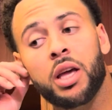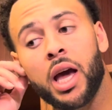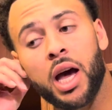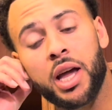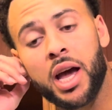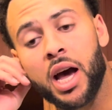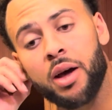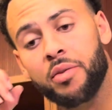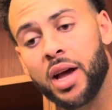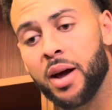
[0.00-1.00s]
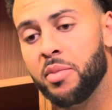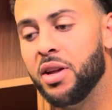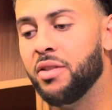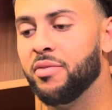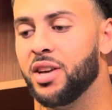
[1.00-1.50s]
Yeah. I
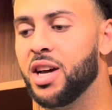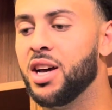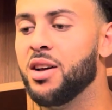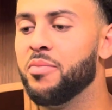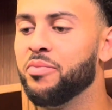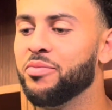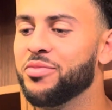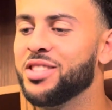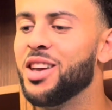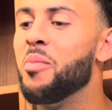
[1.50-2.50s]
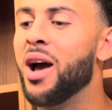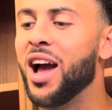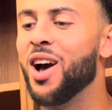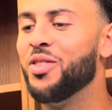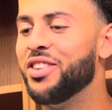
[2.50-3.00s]
mean,
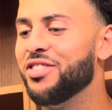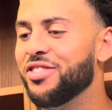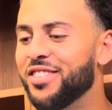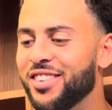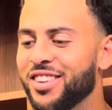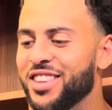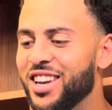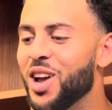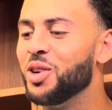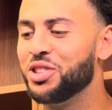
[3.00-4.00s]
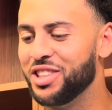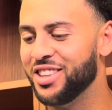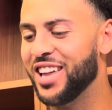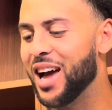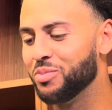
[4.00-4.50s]
somehow the
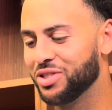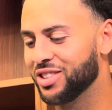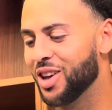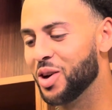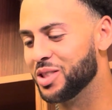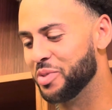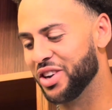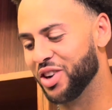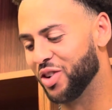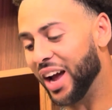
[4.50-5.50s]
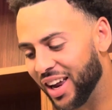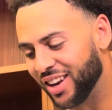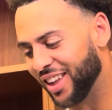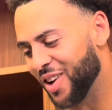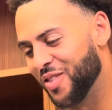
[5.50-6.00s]
notion that I'm slow has been
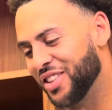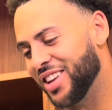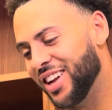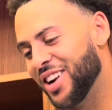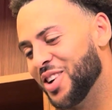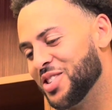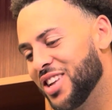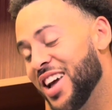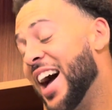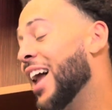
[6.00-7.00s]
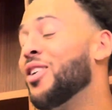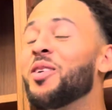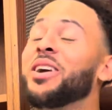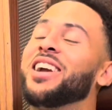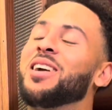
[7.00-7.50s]
created like over the years. I don't
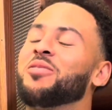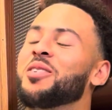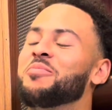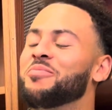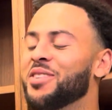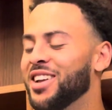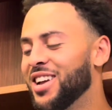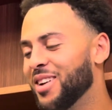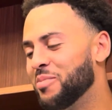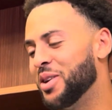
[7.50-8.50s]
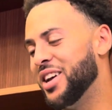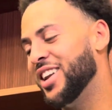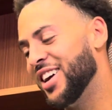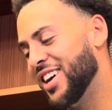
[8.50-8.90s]
know where it came from, but